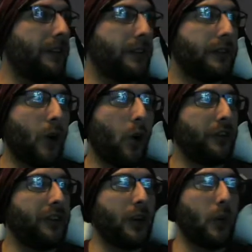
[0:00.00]
gold
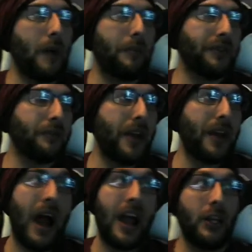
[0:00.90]
tier weapons, man.
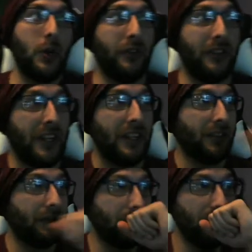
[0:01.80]
I use these
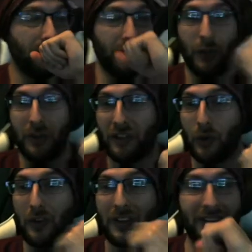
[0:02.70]
to
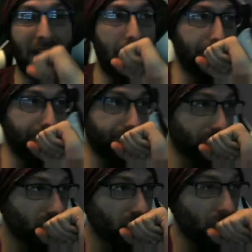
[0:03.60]
restore the stam.
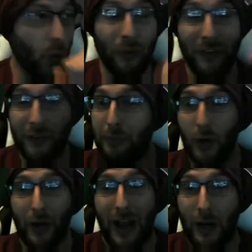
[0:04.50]
On this
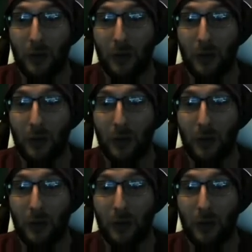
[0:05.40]
build, I don't